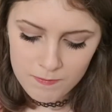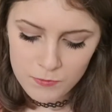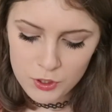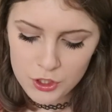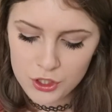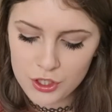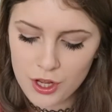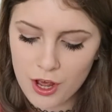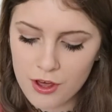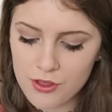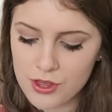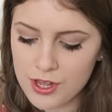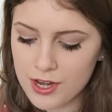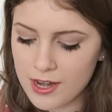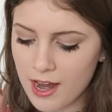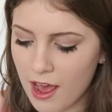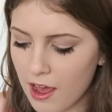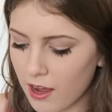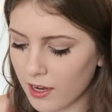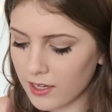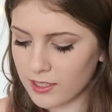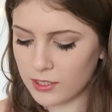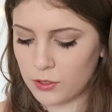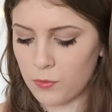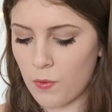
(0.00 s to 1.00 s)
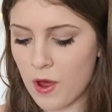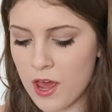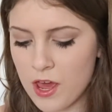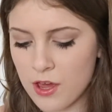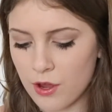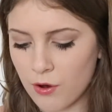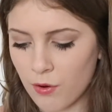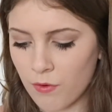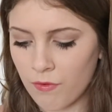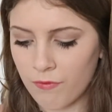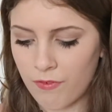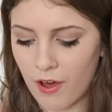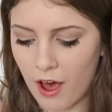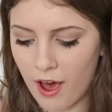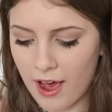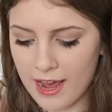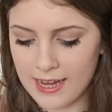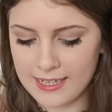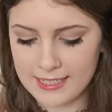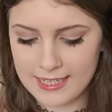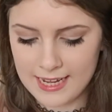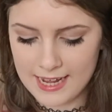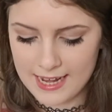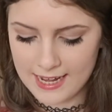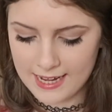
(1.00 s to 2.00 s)
So the next way you can
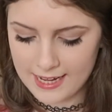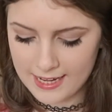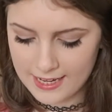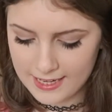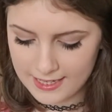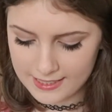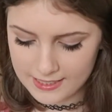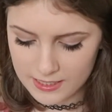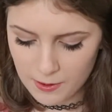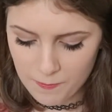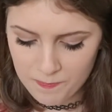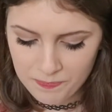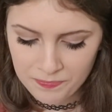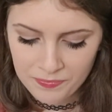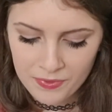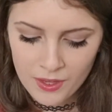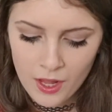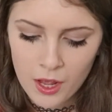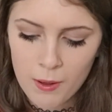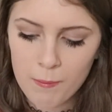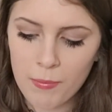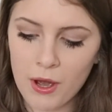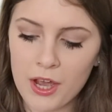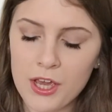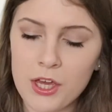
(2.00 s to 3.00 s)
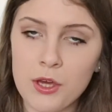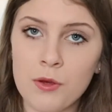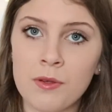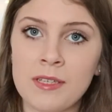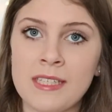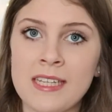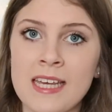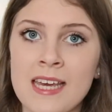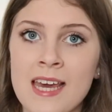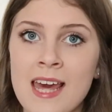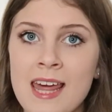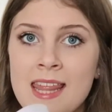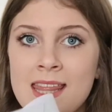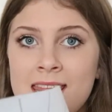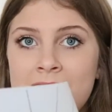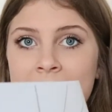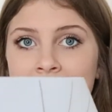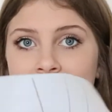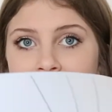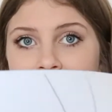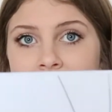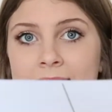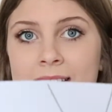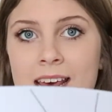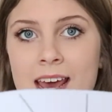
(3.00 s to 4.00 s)
revise is by using
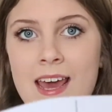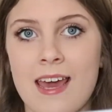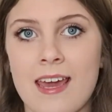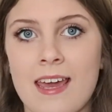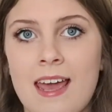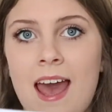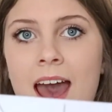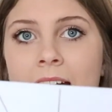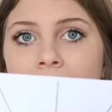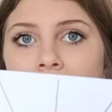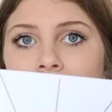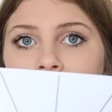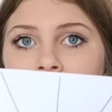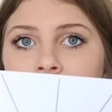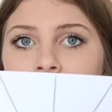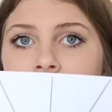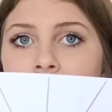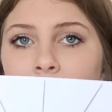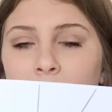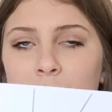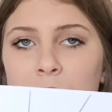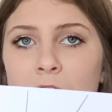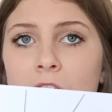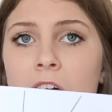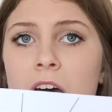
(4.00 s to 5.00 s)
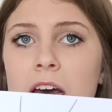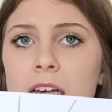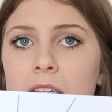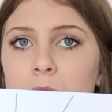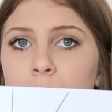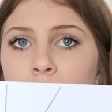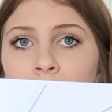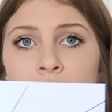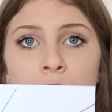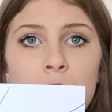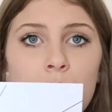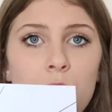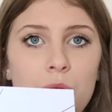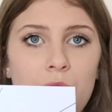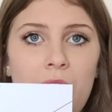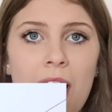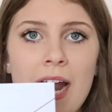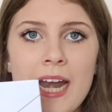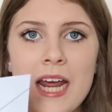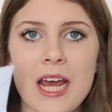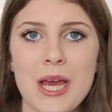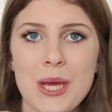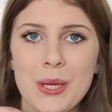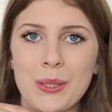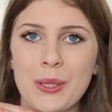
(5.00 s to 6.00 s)
this thing, and at first when you look
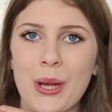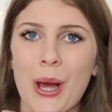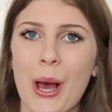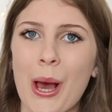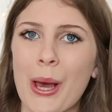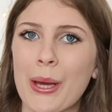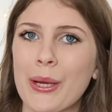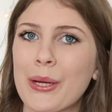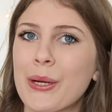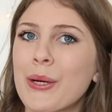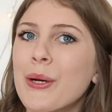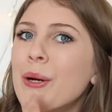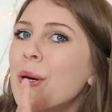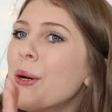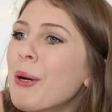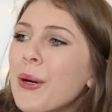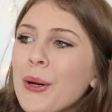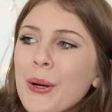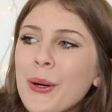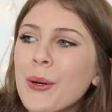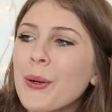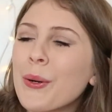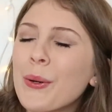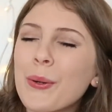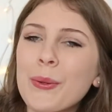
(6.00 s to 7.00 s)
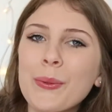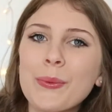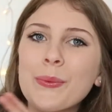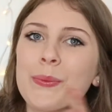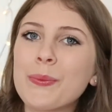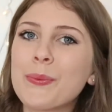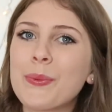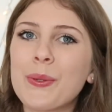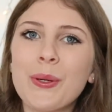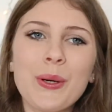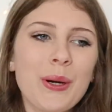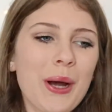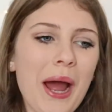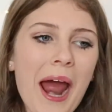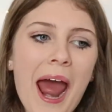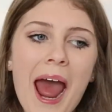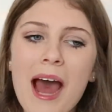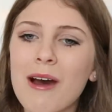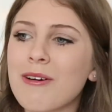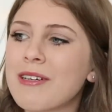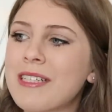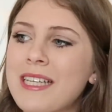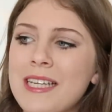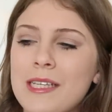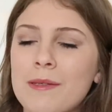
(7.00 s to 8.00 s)
at it you're like, what,
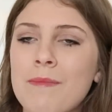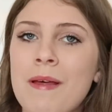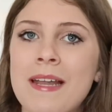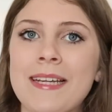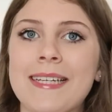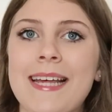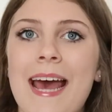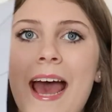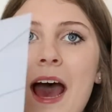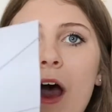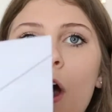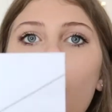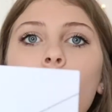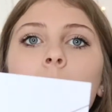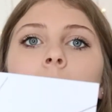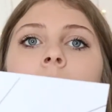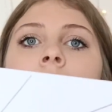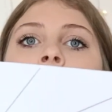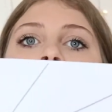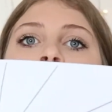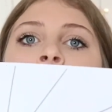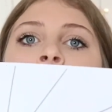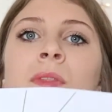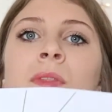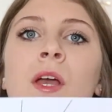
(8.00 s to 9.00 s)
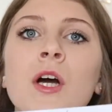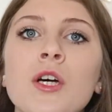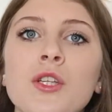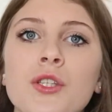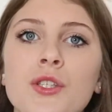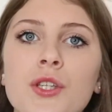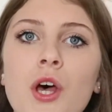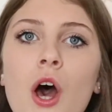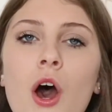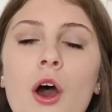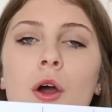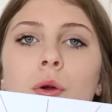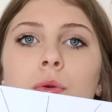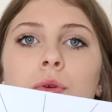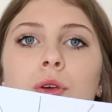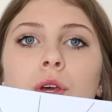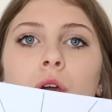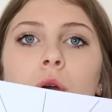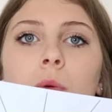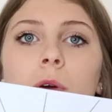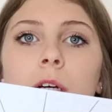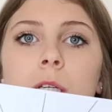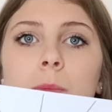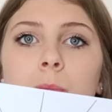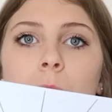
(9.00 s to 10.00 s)
how is this meant to help? So
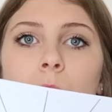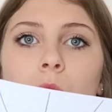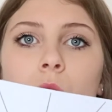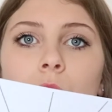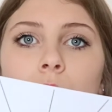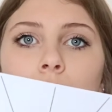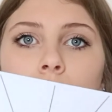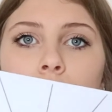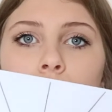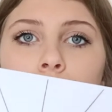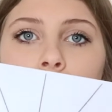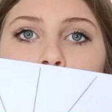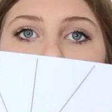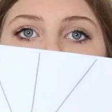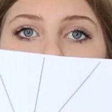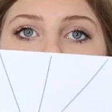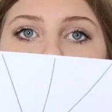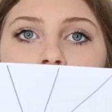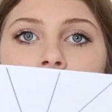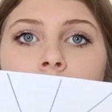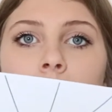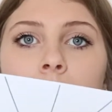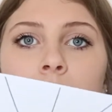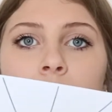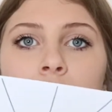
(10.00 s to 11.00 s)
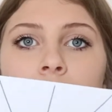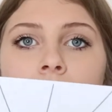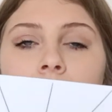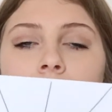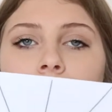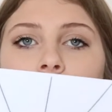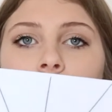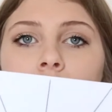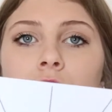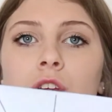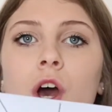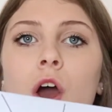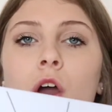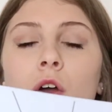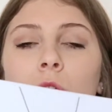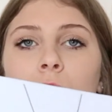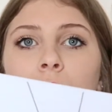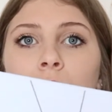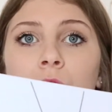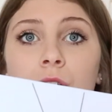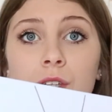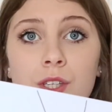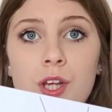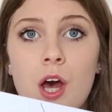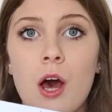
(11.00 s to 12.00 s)
you would put your subject. So
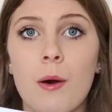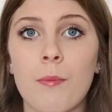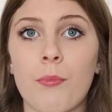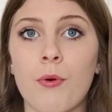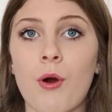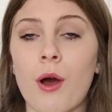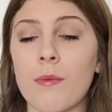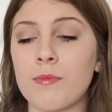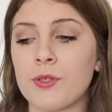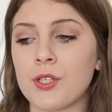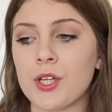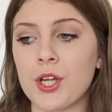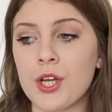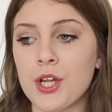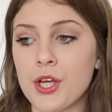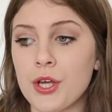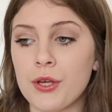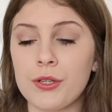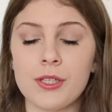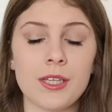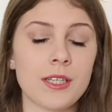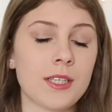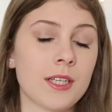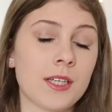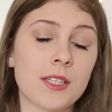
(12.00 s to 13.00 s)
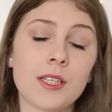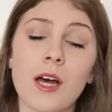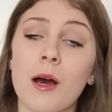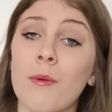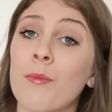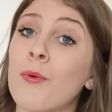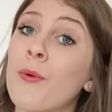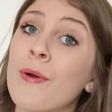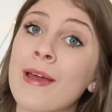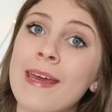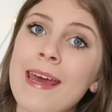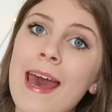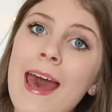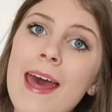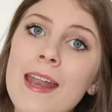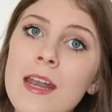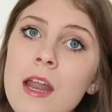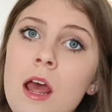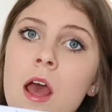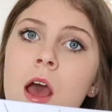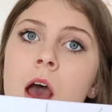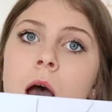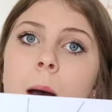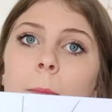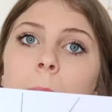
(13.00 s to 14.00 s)
for example, I'm just going to use this example
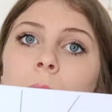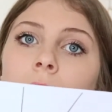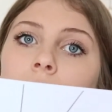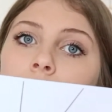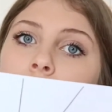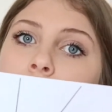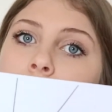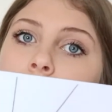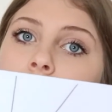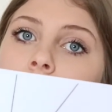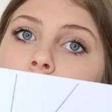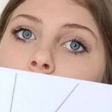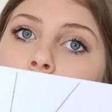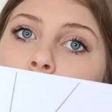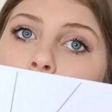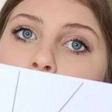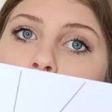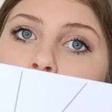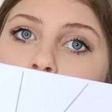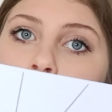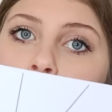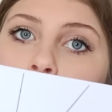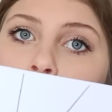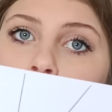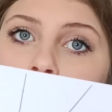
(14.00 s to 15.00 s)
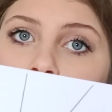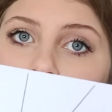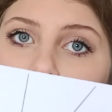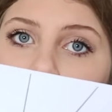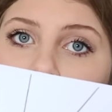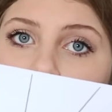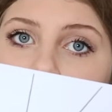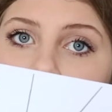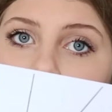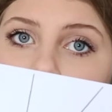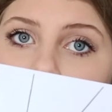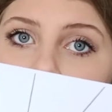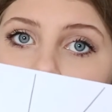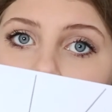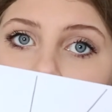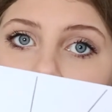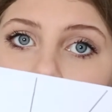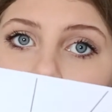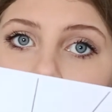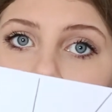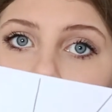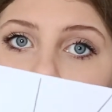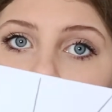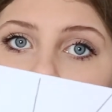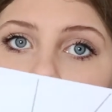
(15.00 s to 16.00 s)
again, but you can put geography in the
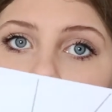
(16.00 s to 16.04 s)
middle